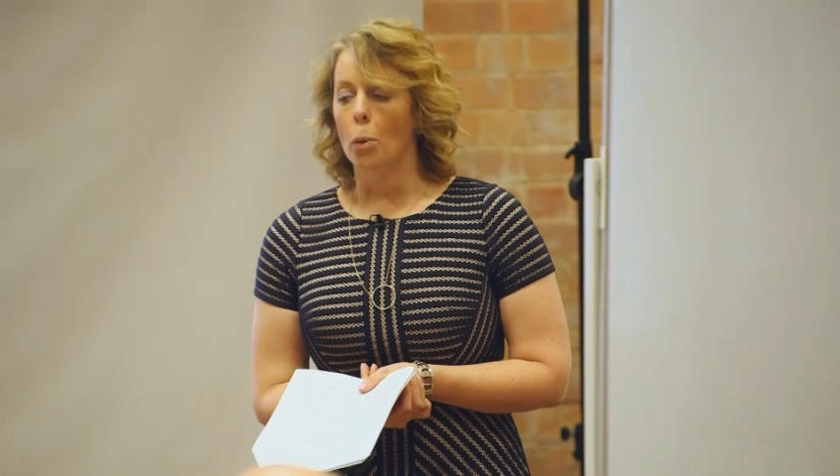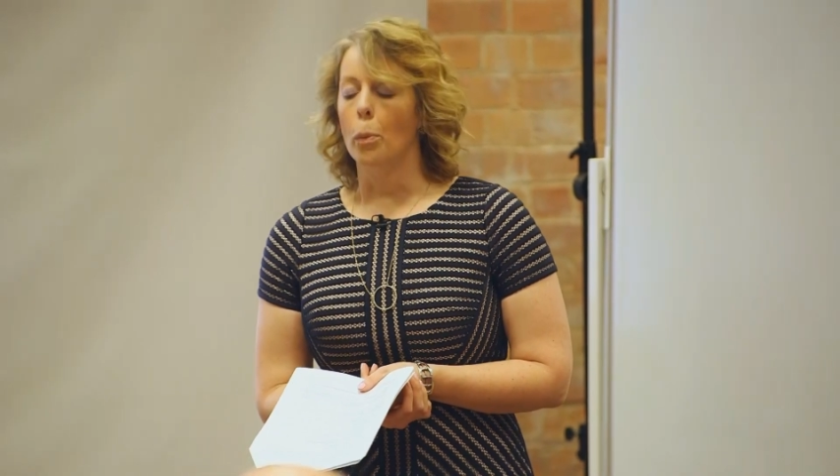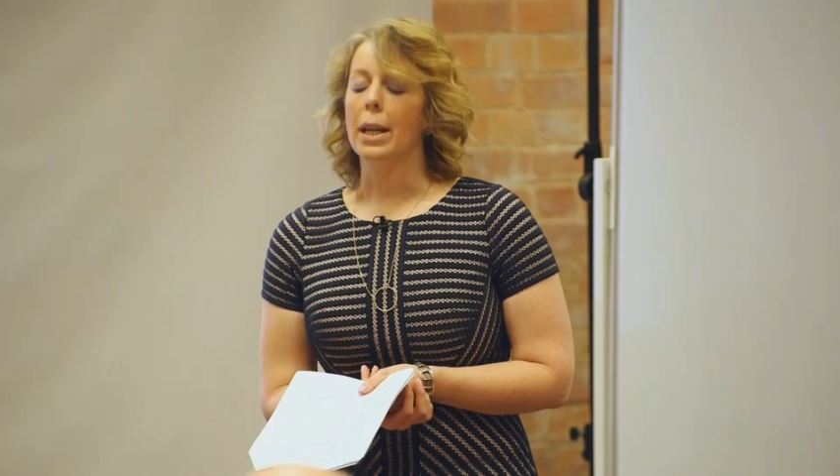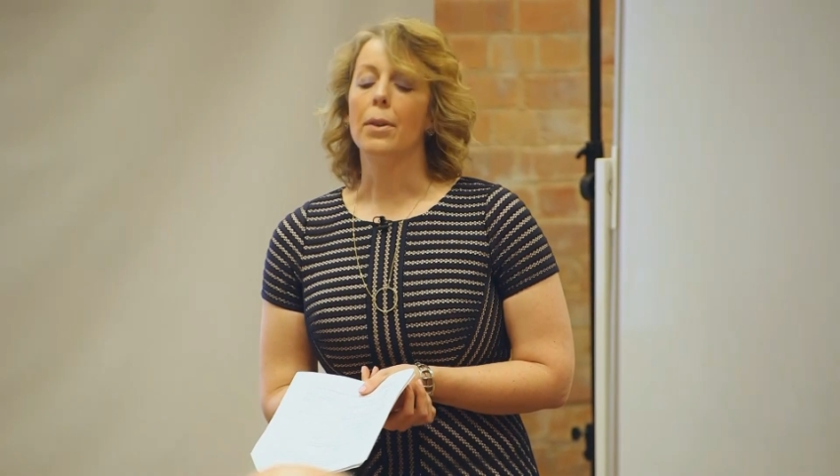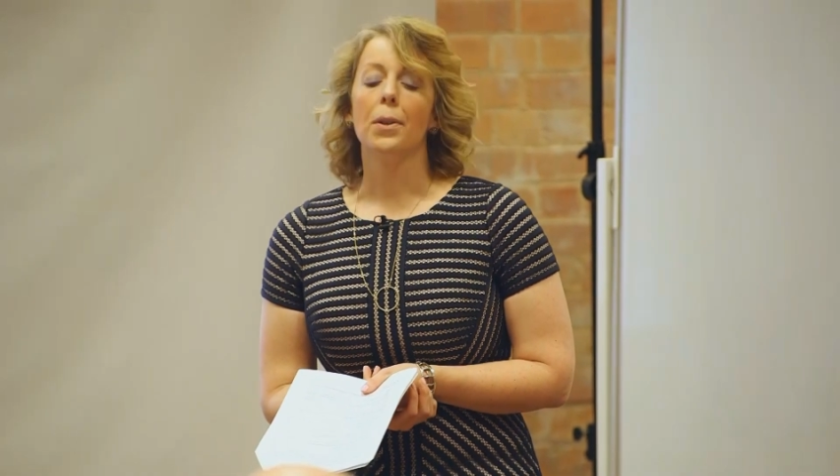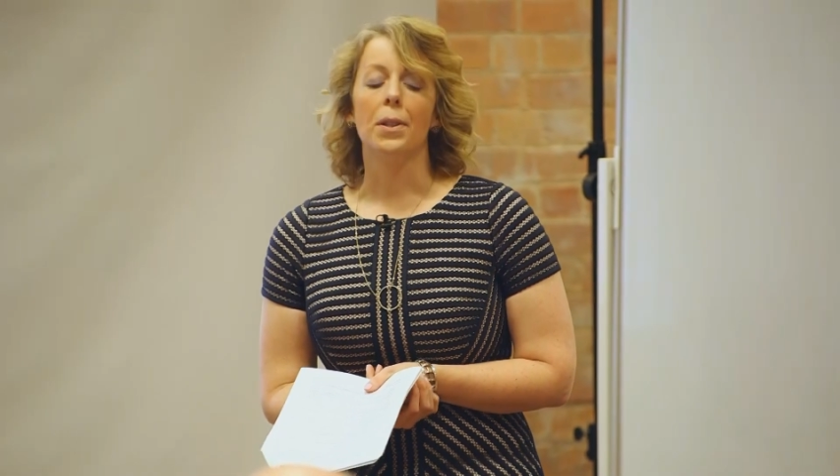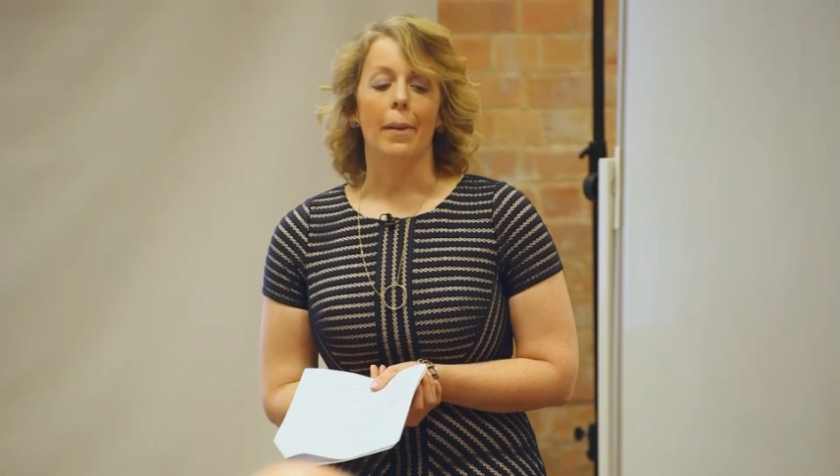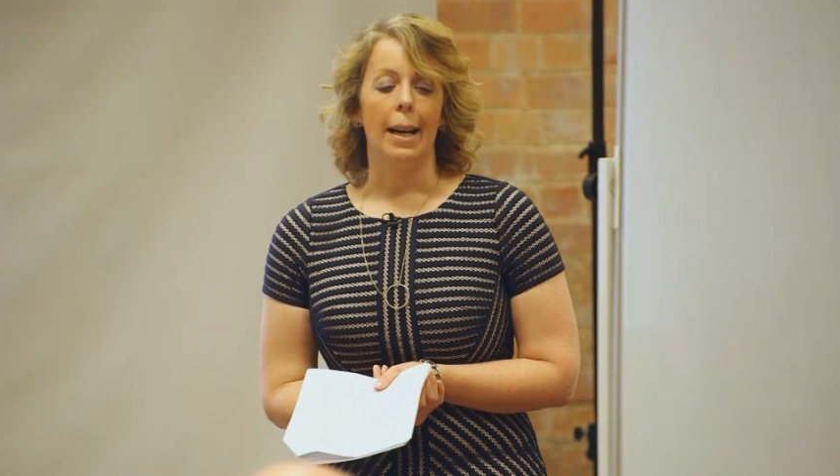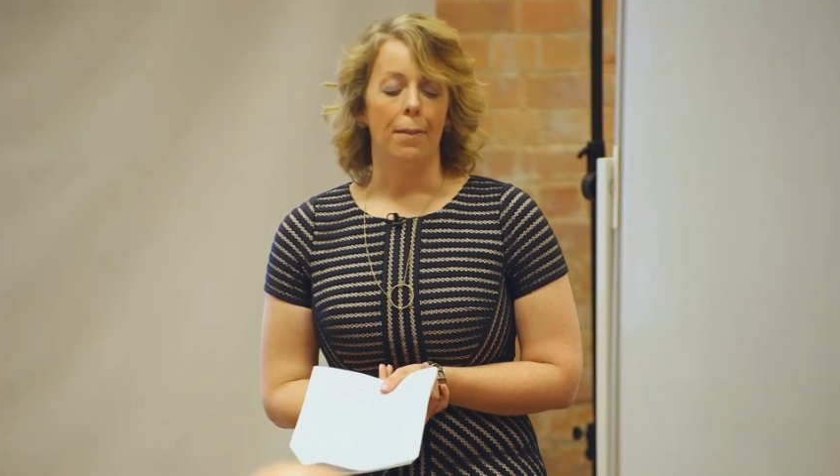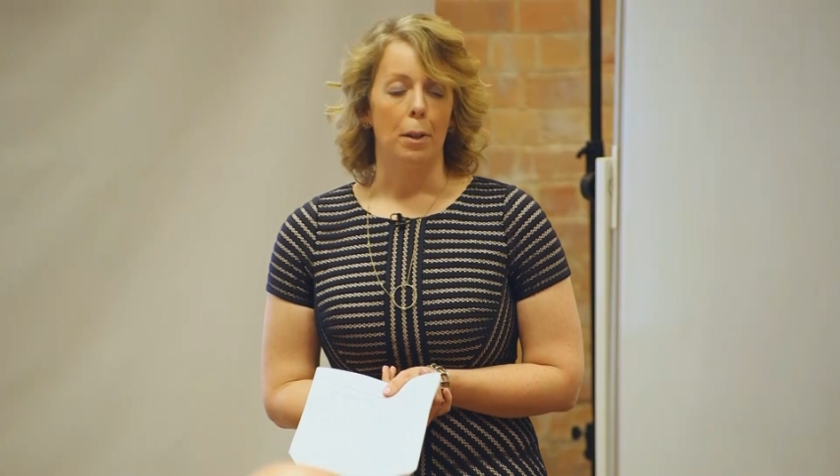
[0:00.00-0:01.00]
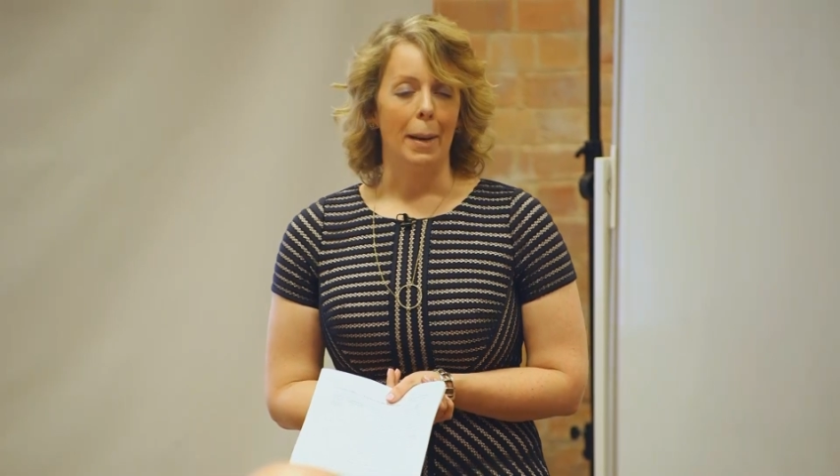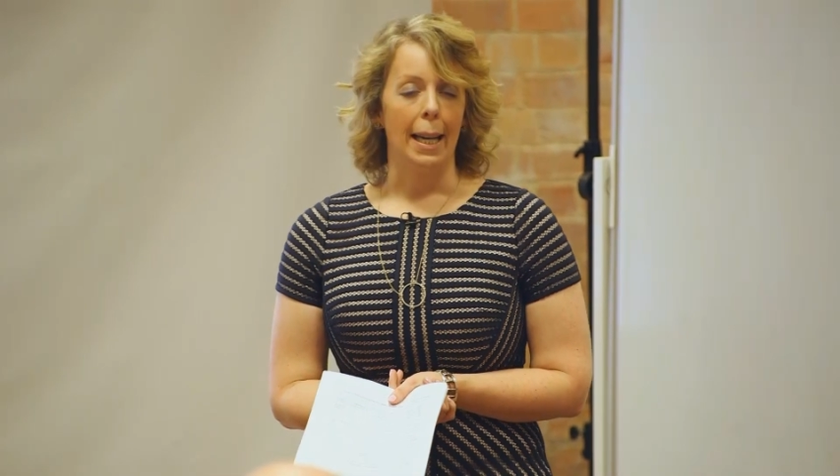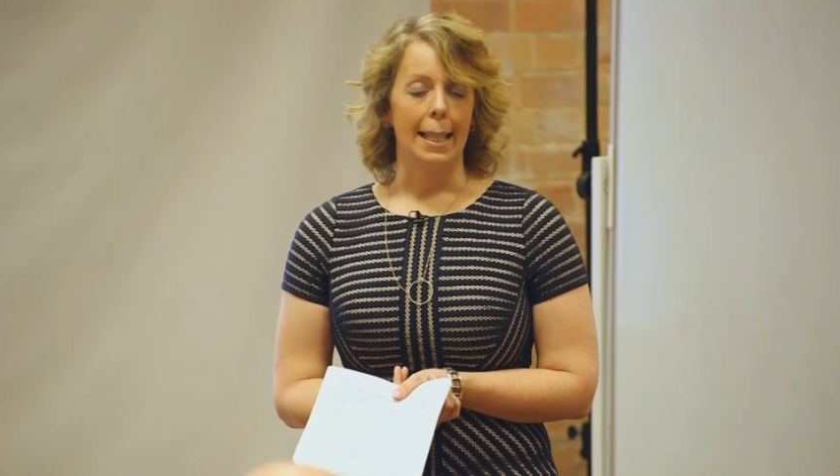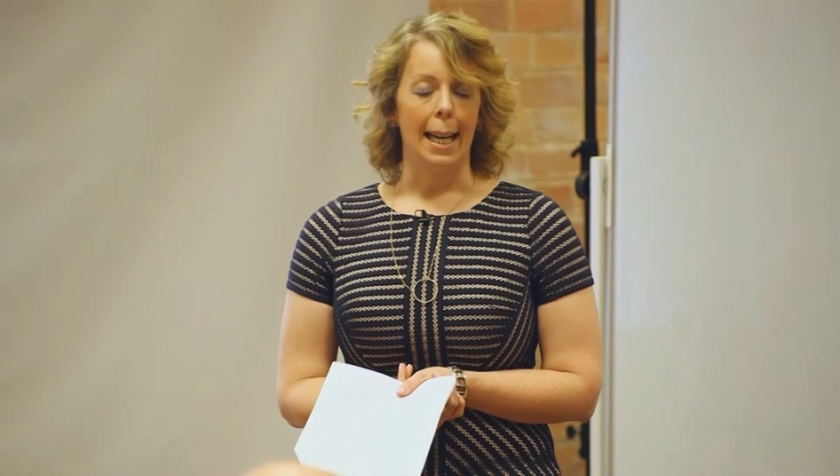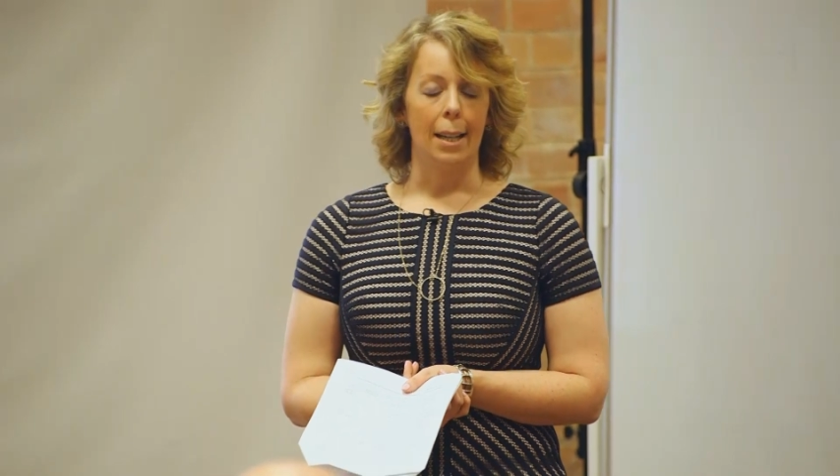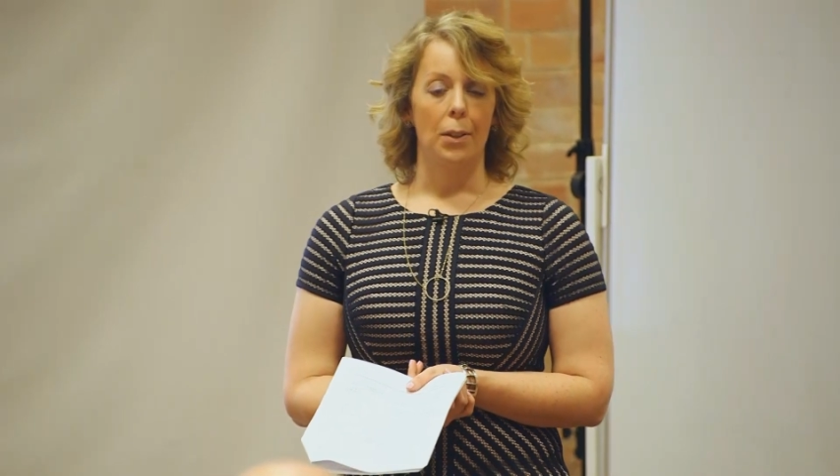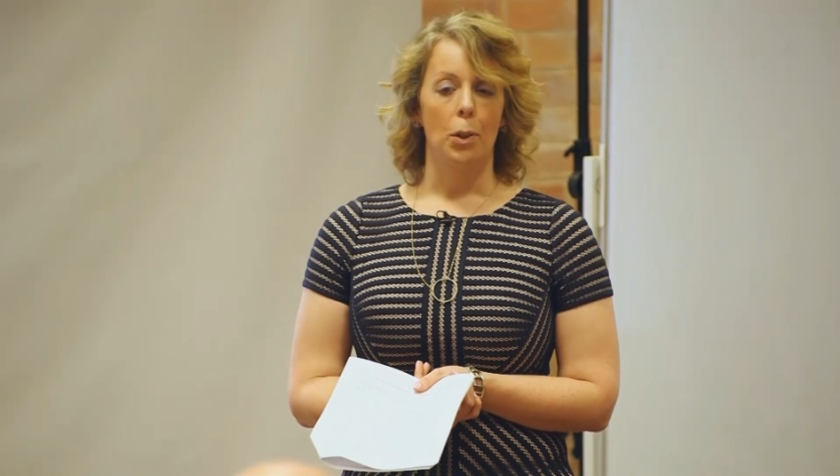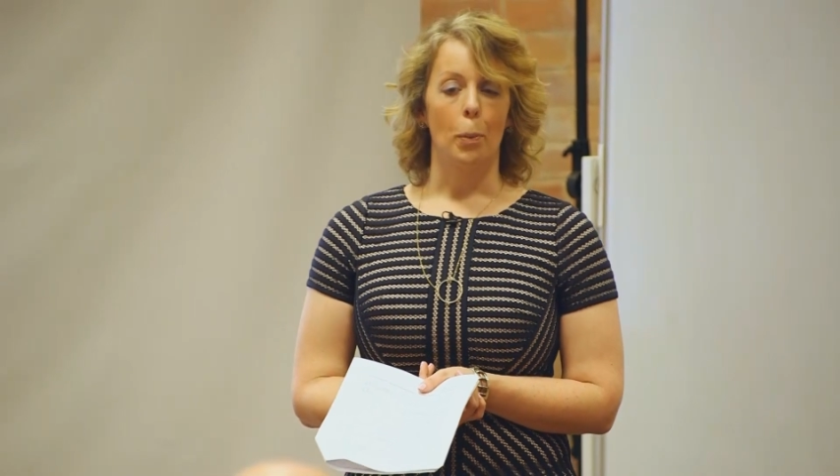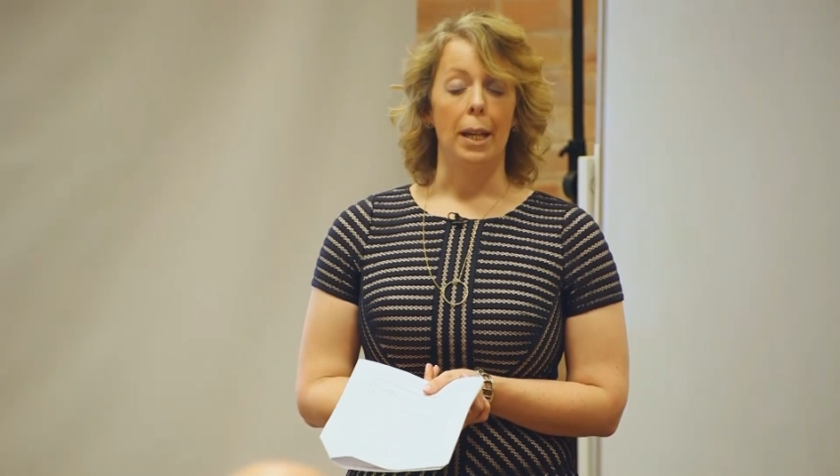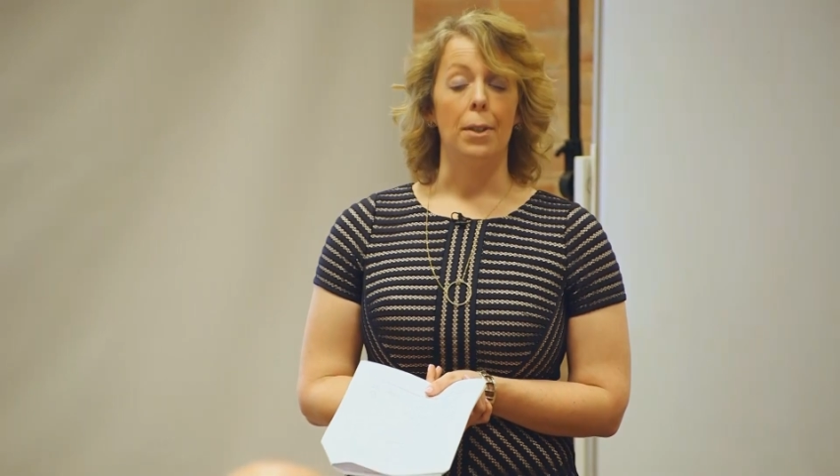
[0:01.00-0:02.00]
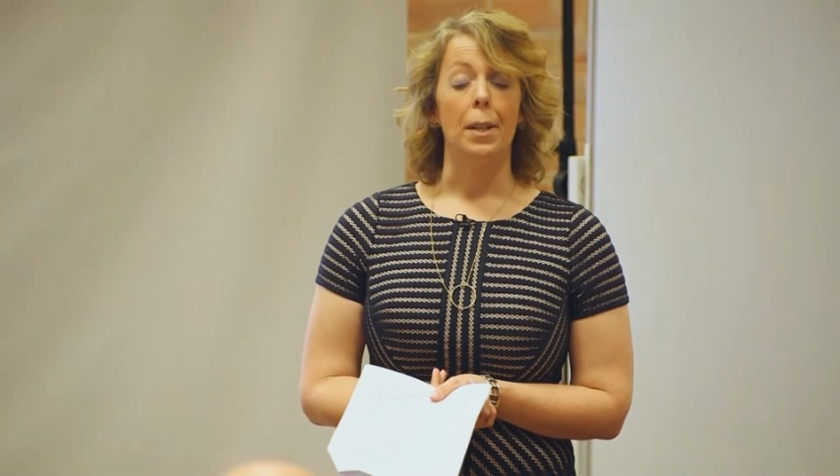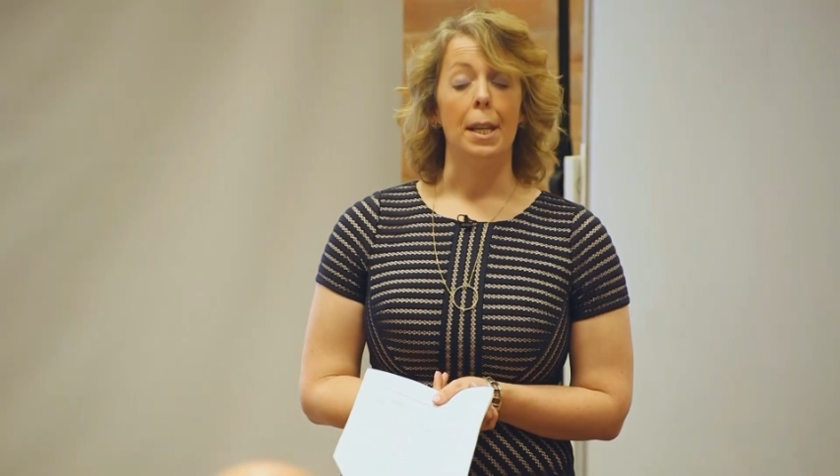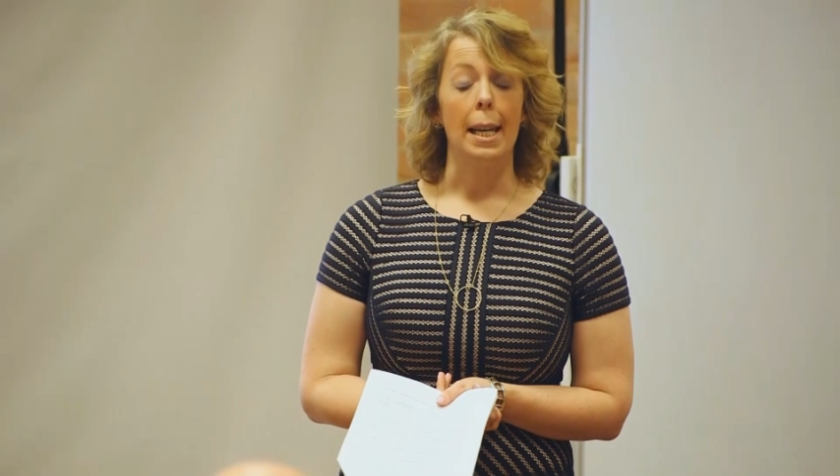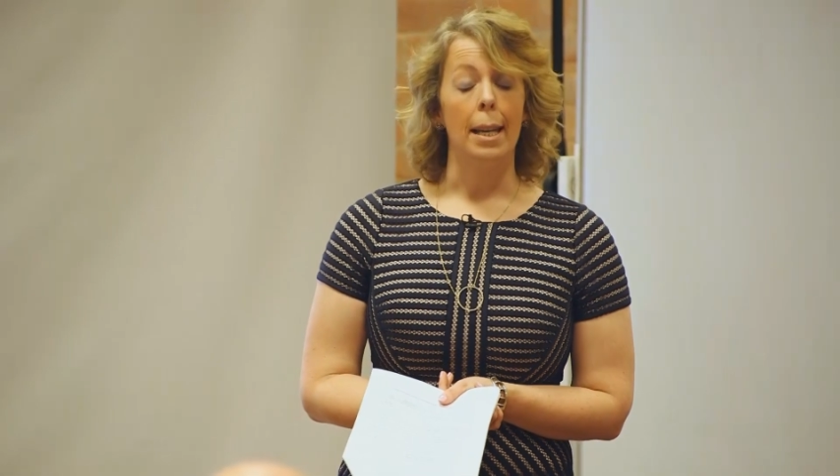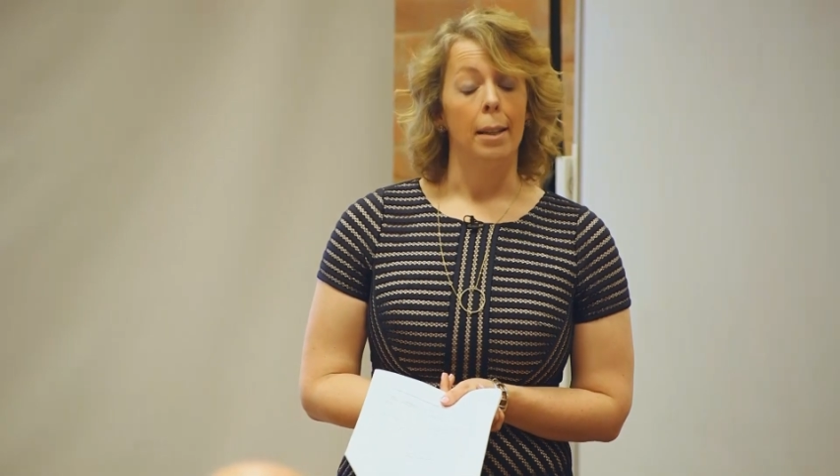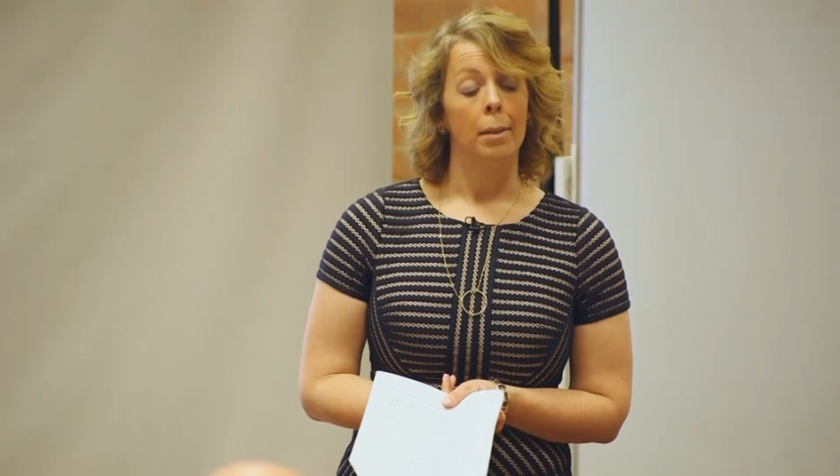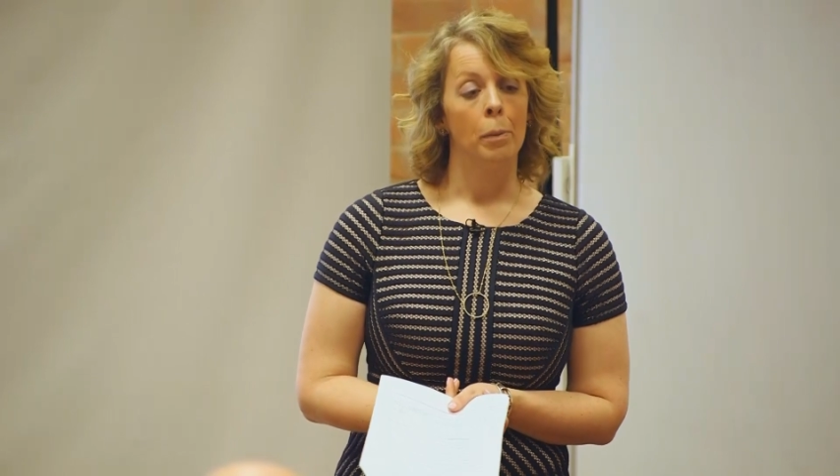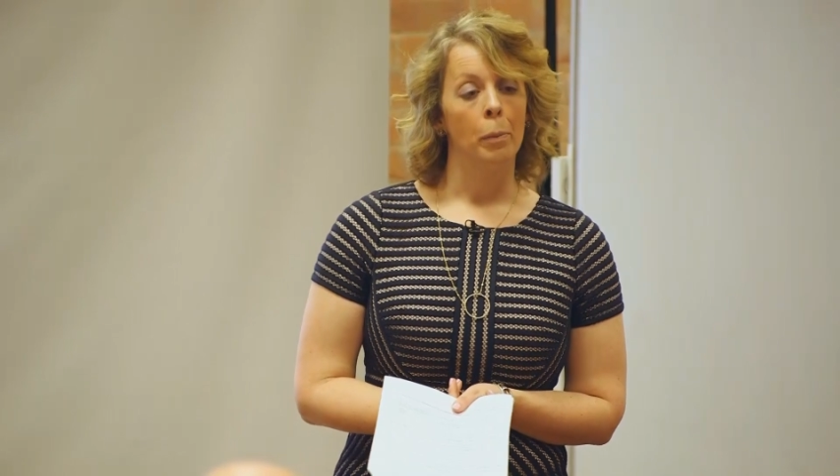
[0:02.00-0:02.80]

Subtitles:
We also have to pay tax twice a year